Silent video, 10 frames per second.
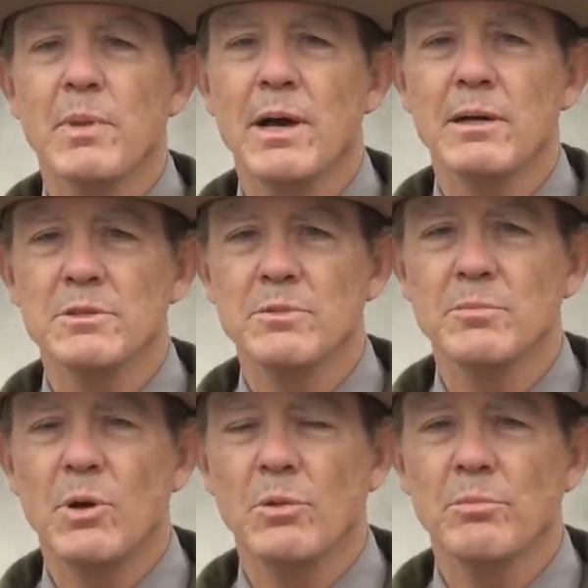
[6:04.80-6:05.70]
miles of
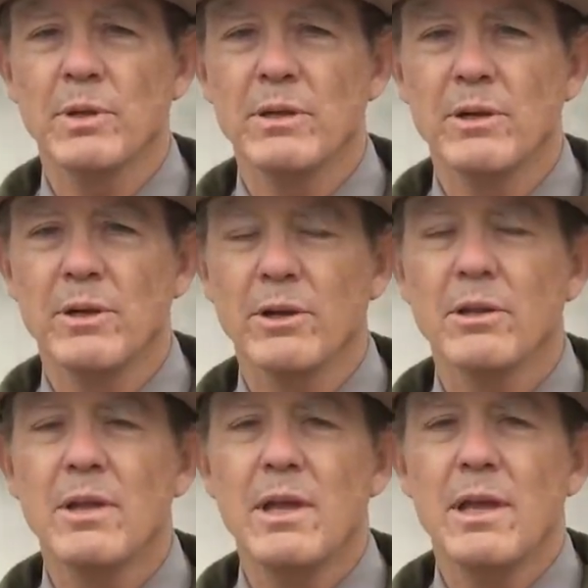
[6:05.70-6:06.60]
molten
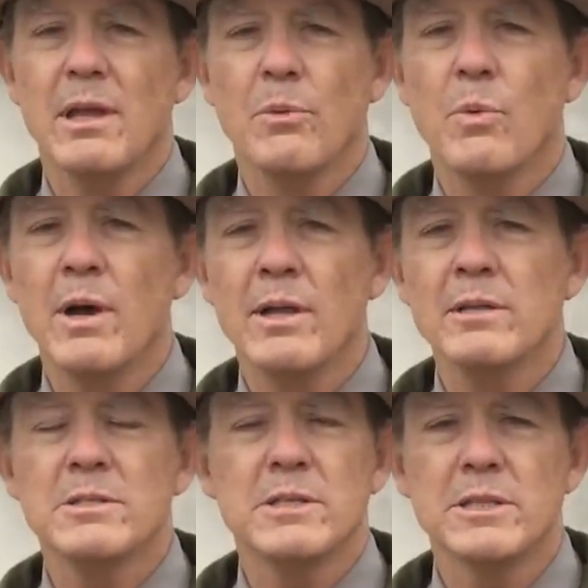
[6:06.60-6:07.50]
material, and
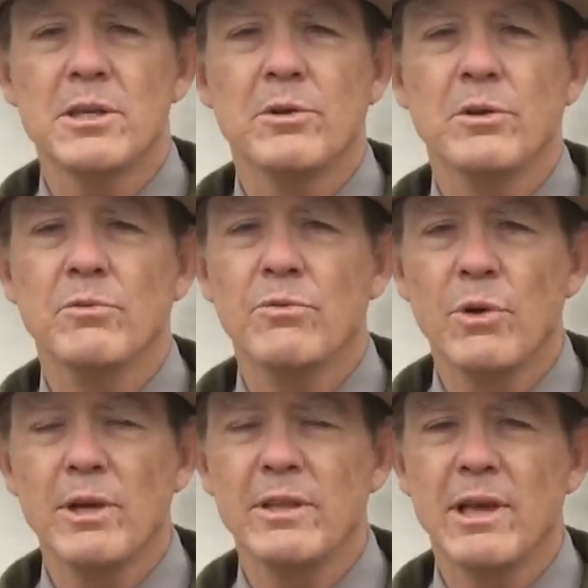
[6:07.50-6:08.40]
one
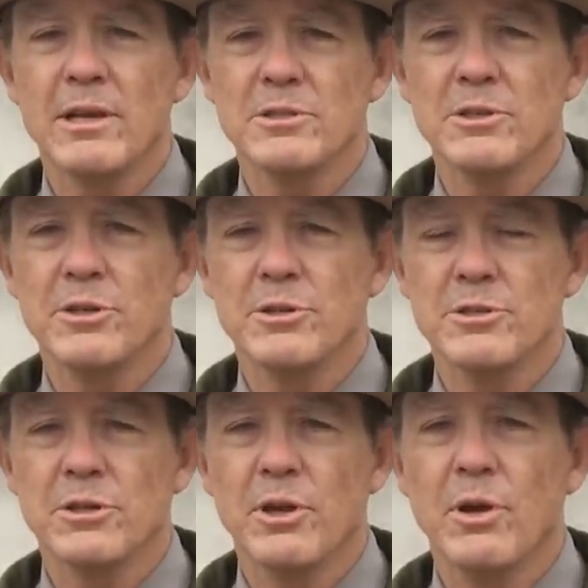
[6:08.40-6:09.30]
640,000
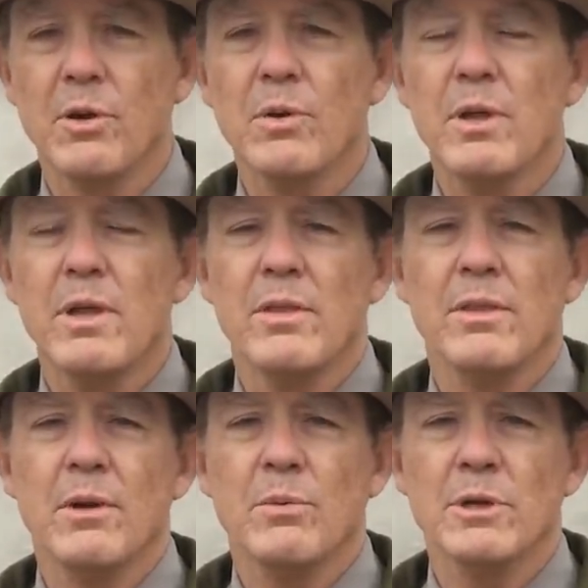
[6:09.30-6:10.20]
years ago
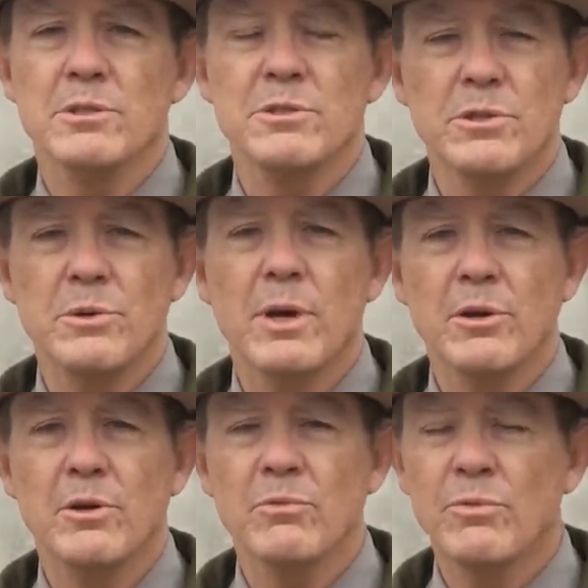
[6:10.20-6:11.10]
that was
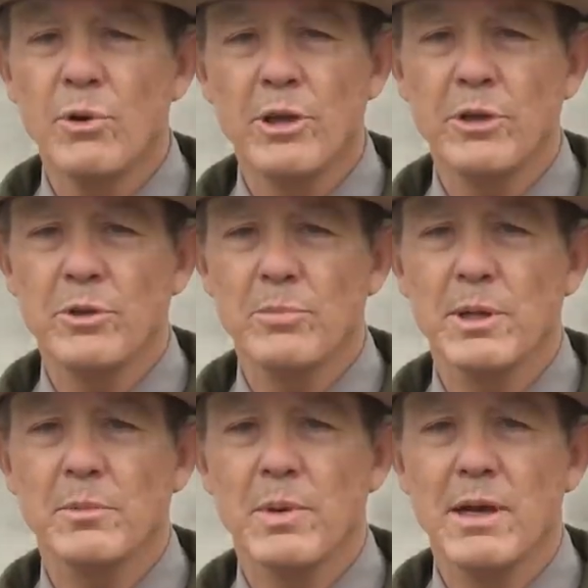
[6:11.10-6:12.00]
240
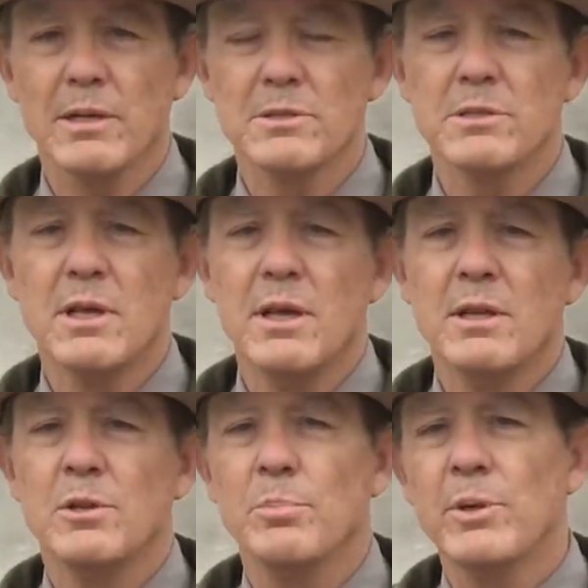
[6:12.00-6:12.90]
cubic miles.
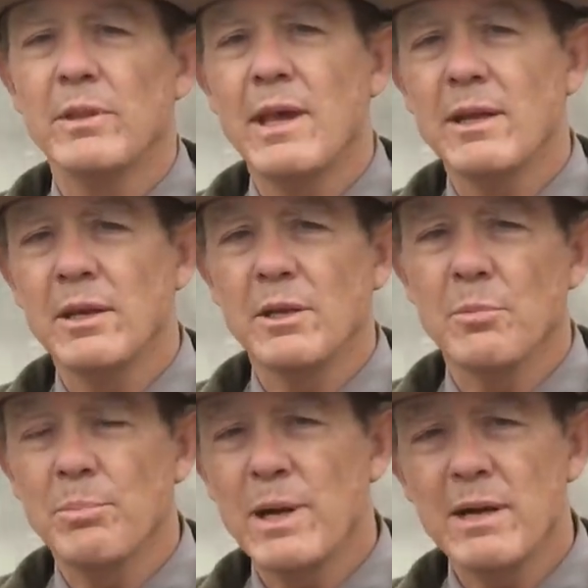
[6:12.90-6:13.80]
To put that in
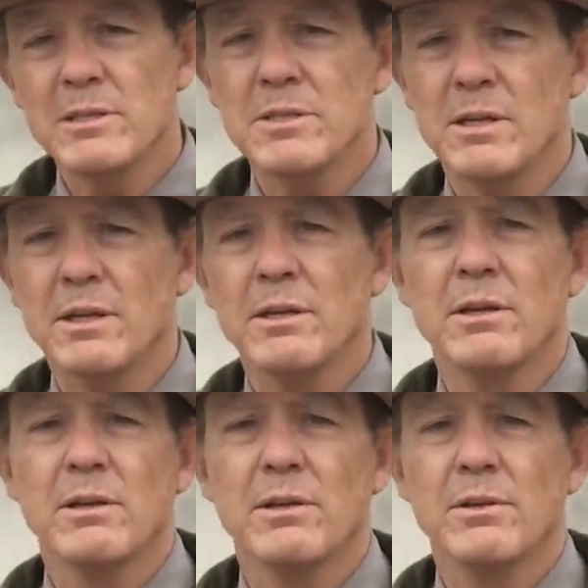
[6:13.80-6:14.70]
comparison,
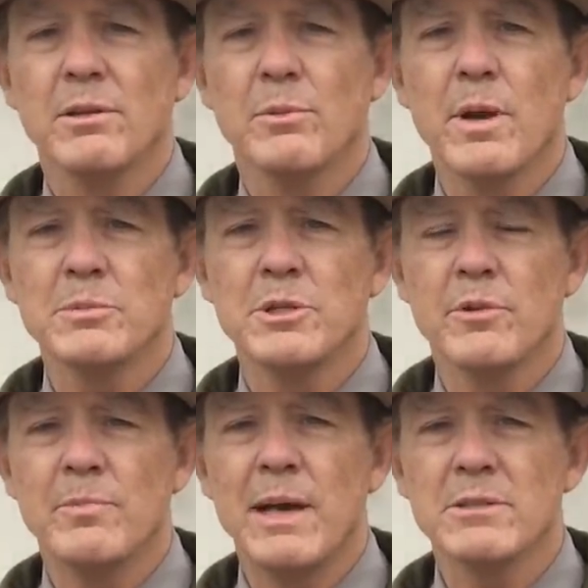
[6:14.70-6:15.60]
the eruption
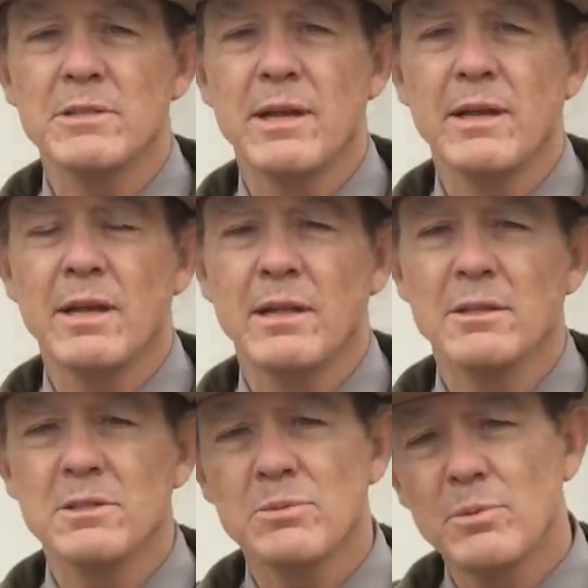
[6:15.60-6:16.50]
of Mount St.
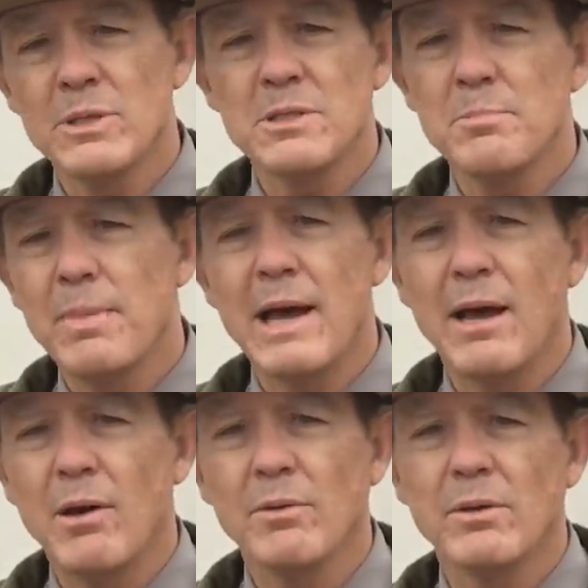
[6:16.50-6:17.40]
Helens was
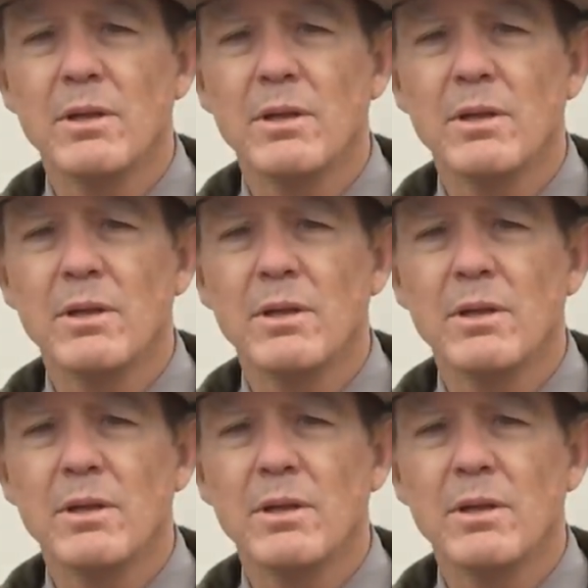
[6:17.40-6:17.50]
about